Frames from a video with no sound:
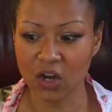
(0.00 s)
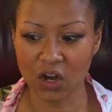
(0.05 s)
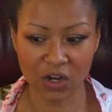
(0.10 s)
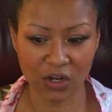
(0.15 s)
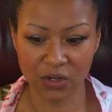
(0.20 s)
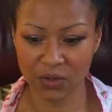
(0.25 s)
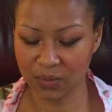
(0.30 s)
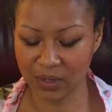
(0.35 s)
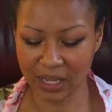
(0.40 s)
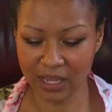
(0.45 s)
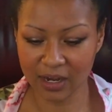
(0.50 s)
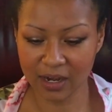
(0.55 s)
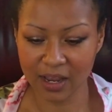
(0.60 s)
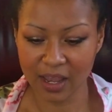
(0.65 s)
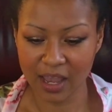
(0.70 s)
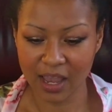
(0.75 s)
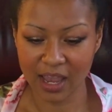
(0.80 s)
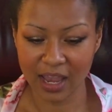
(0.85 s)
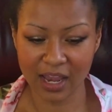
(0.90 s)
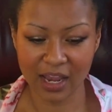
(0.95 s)
unit
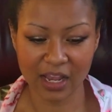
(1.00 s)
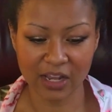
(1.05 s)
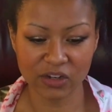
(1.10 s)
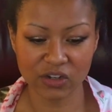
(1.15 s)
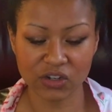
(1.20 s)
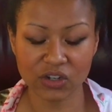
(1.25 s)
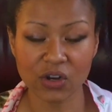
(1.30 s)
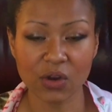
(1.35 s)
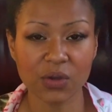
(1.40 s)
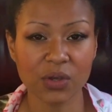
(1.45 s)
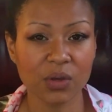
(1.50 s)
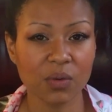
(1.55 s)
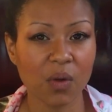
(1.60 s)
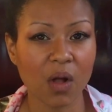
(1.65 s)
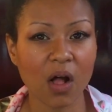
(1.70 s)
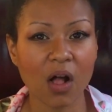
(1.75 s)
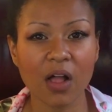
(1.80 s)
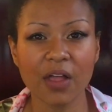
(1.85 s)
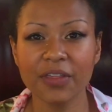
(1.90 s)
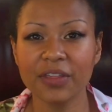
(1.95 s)
and show you
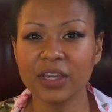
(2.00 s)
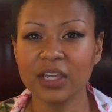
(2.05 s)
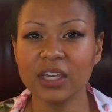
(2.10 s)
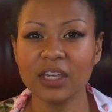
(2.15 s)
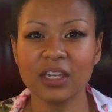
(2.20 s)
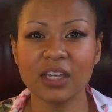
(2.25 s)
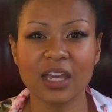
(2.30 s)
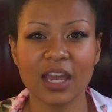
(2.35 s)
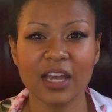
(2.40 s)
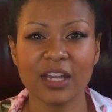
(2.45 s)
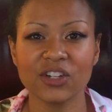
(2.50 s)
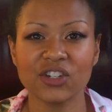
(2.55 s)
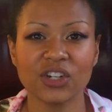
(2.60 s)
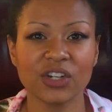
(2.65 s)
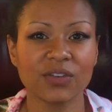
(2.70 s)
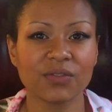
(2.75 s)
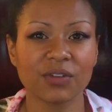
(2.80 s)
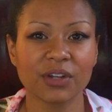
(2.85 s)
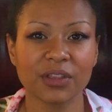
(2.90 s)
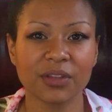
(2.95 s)
all the
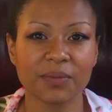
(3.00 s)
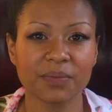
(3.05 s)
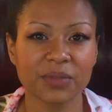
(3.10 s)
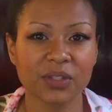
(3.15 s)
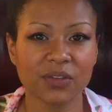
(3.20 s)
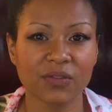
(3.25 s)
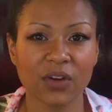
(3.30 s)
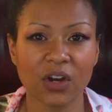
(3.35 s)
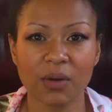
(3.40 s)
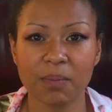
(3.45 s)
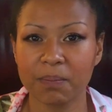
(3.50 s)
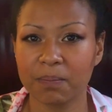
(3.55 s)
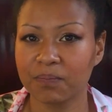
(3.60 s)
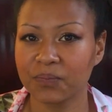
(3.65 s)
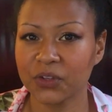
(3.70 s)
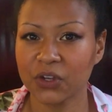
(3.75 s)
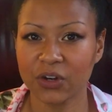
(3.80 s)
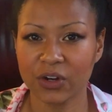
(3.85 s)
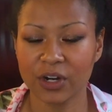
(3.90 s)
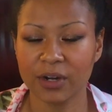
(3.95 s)
EKG rhythms of our
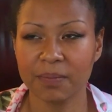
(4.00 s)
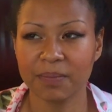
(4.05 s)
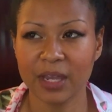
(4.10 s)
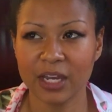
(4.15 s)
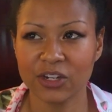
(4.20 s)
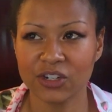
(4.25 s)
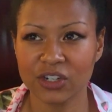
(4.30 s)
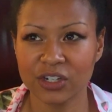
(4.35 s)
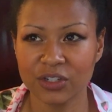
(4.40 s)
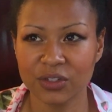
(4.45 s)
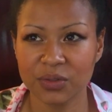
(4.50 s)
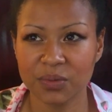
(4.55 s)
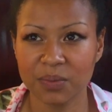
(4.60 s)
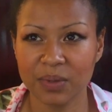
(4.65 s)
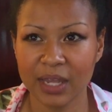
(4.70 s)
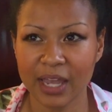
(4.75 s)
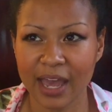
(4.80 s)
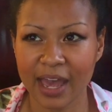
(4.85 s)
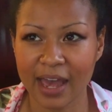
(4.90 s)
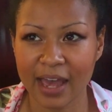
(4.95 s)
current patients.
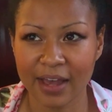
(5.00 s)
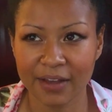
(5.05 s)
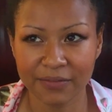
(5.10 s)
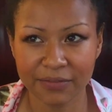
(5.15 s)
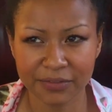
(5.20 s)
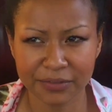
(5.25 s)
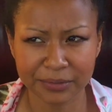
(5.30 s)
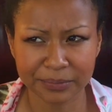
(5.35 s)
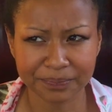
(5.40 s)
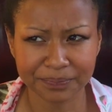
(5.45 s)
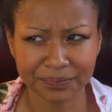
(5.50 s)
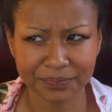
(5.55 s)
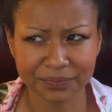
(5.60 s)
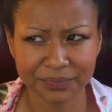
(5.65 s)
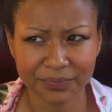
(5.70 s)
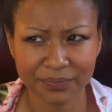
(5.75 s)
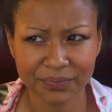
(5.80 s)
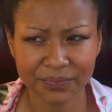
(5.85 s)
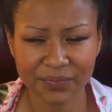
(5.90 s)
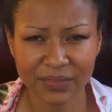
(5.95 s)
We have
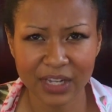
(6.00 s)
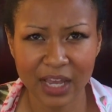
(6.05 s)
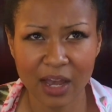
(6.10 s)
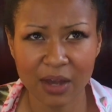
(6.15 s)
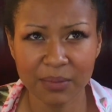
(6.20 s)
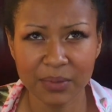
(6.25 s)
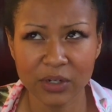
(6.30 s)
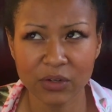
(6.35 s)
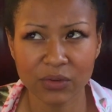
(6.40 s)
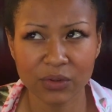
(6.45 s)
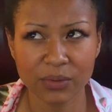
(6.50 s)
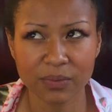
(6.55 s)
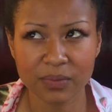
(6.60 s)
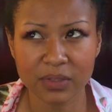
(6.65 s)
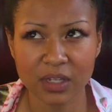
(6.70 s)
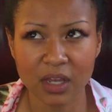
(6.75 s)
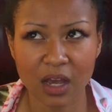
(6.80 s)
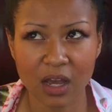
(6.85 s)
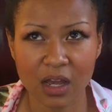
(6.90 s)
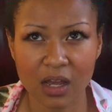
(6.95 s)
how many rooms?